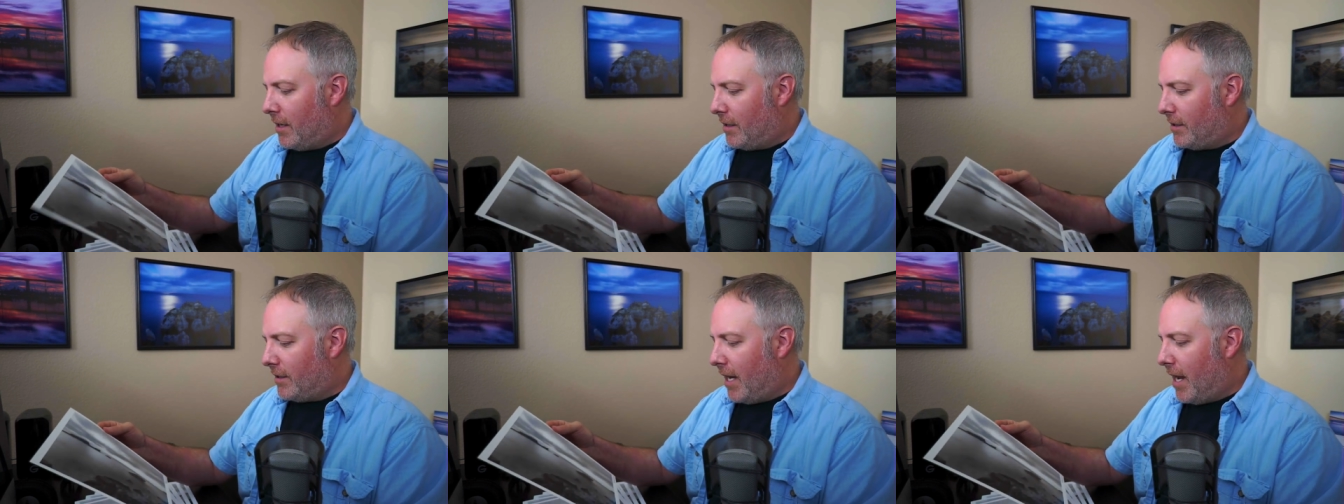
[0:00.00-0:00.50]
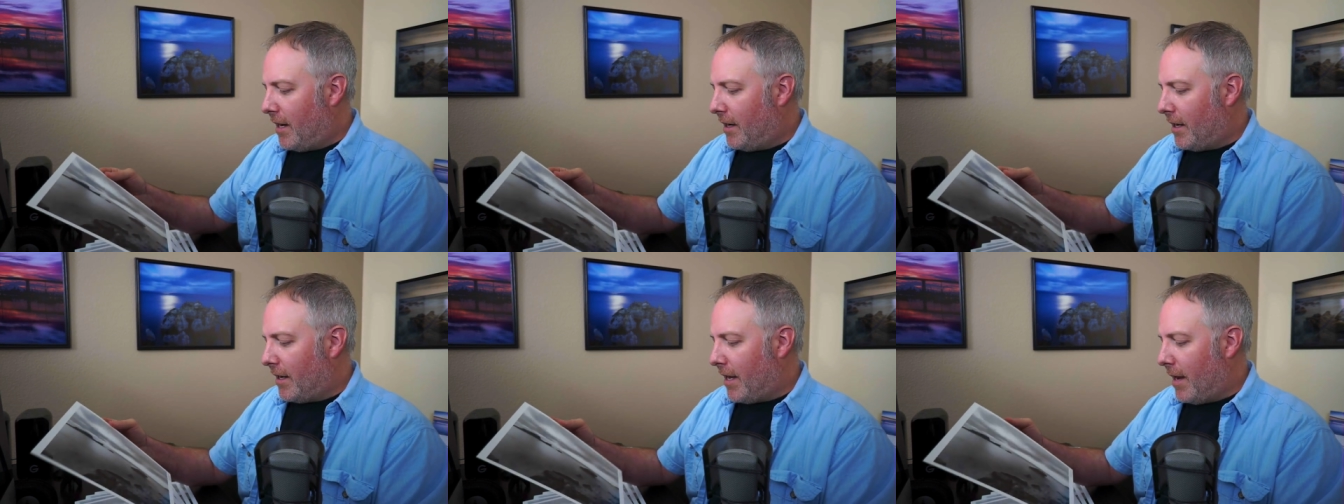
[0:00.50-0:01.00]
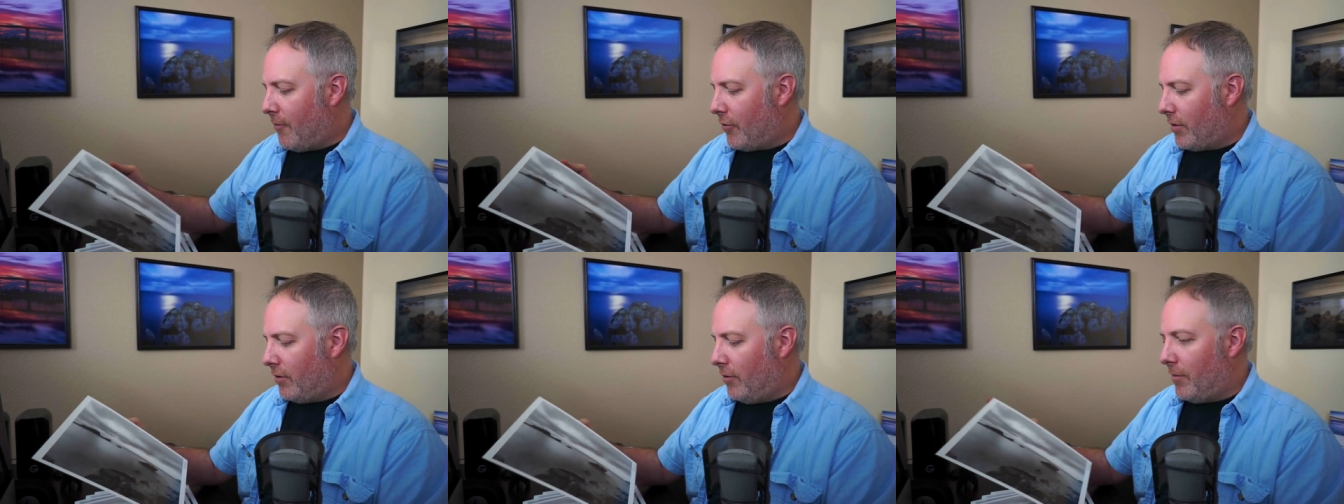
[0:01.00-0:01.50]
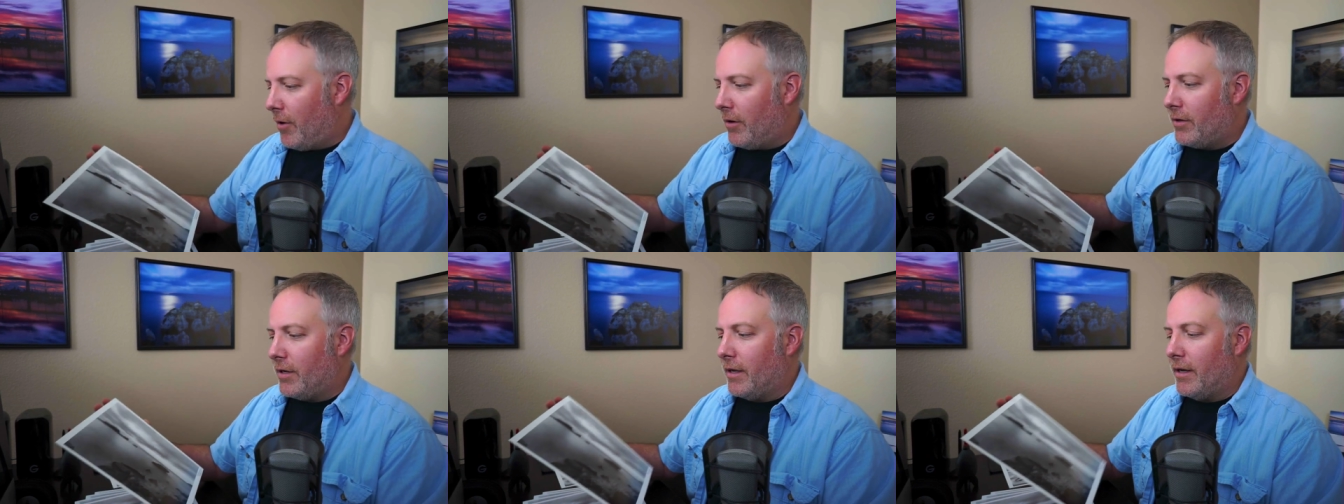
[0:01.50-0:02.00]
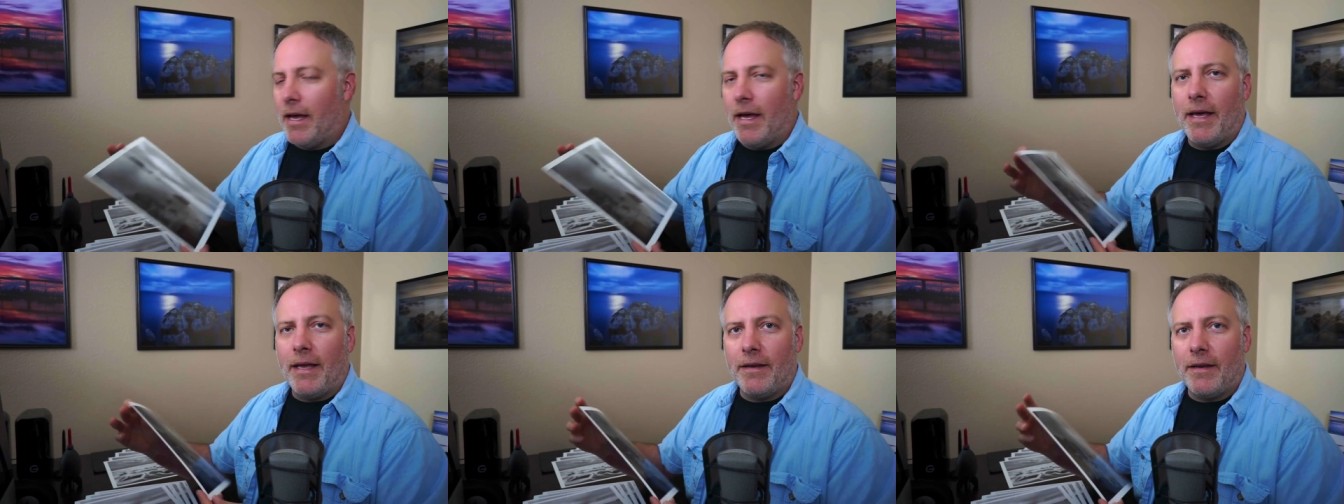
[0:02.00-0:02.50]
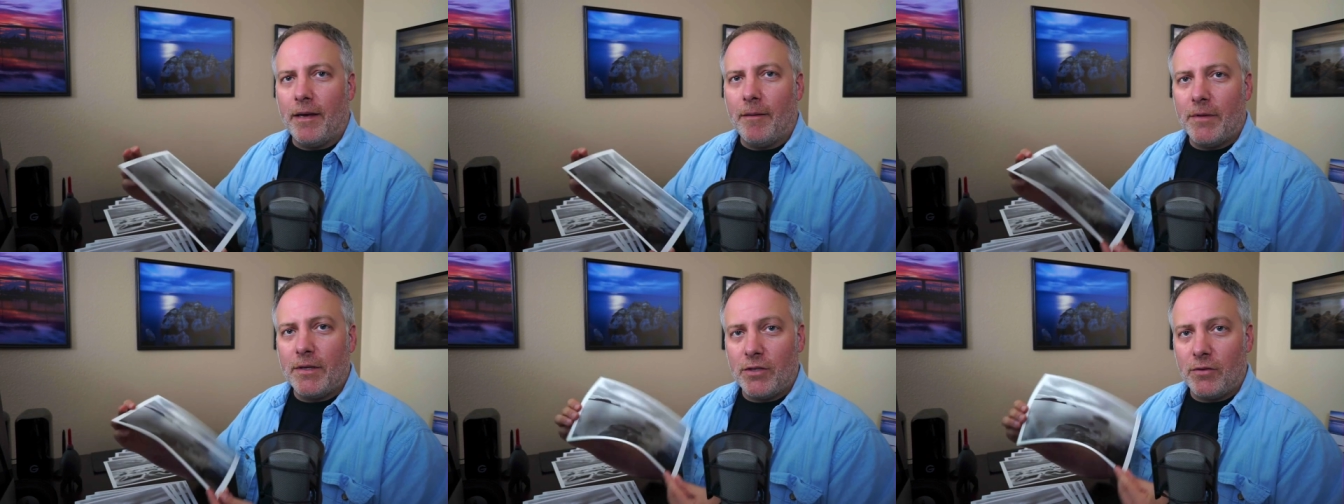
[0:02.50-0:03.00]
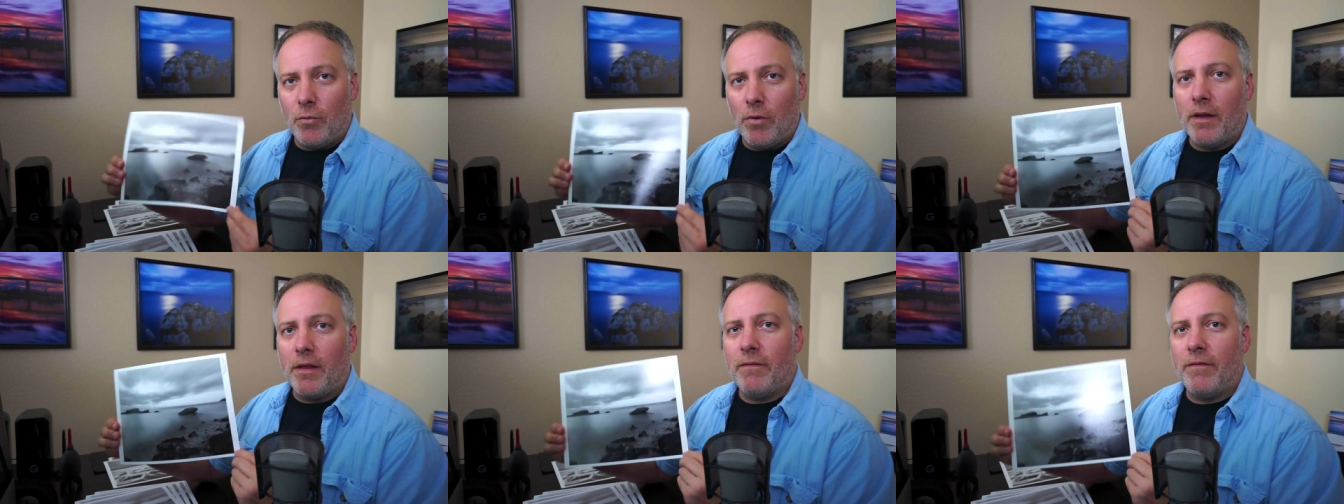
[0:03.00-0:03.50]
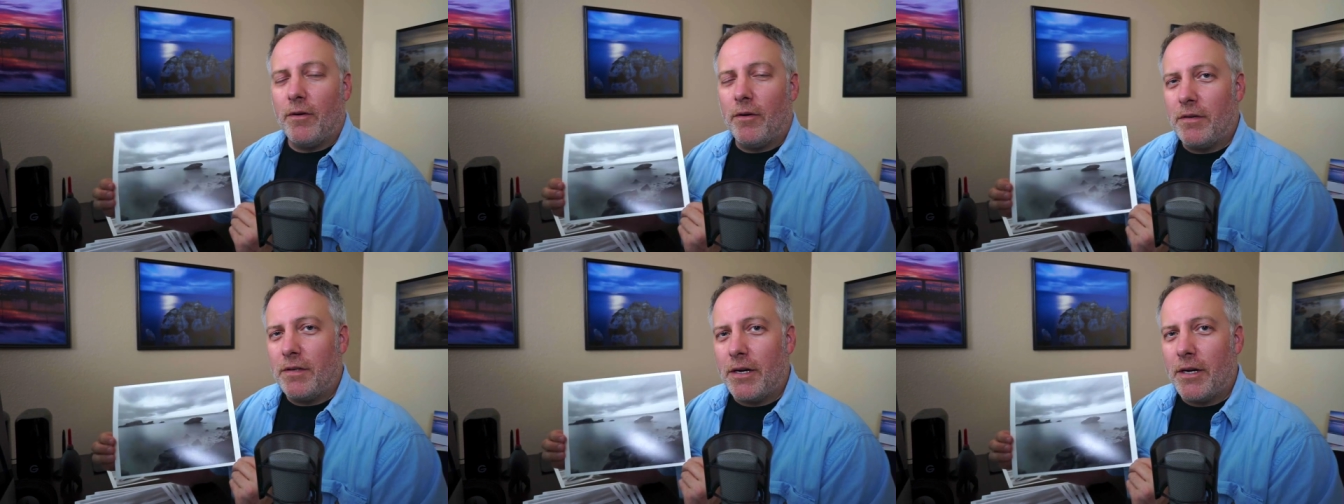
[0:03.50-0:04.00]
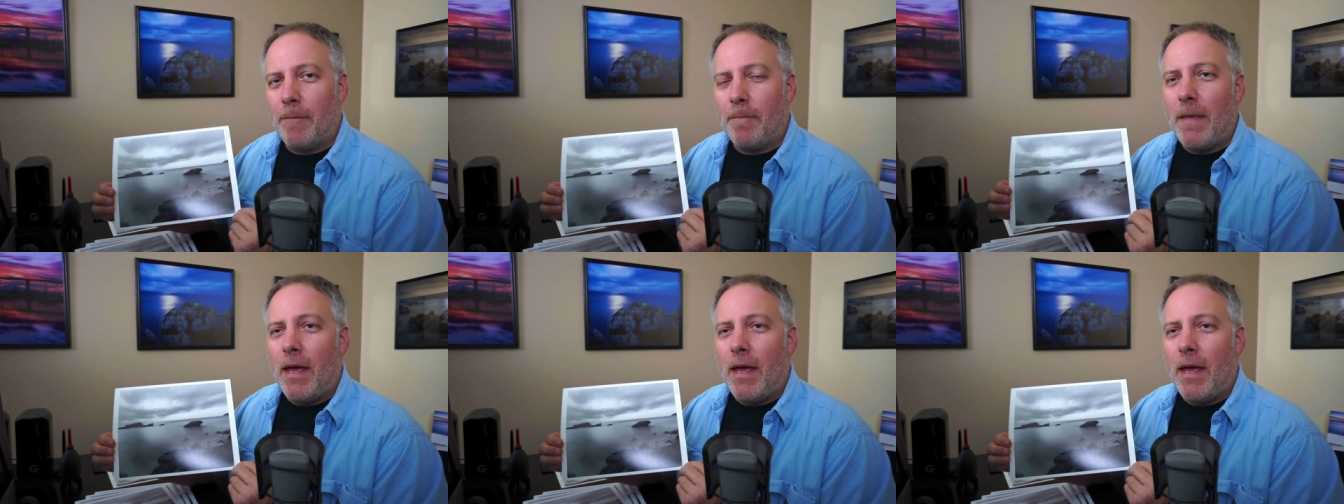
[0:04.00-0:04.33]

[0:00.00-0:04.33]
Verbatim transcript: San Gabriel Baryta, and this is one of the photos here.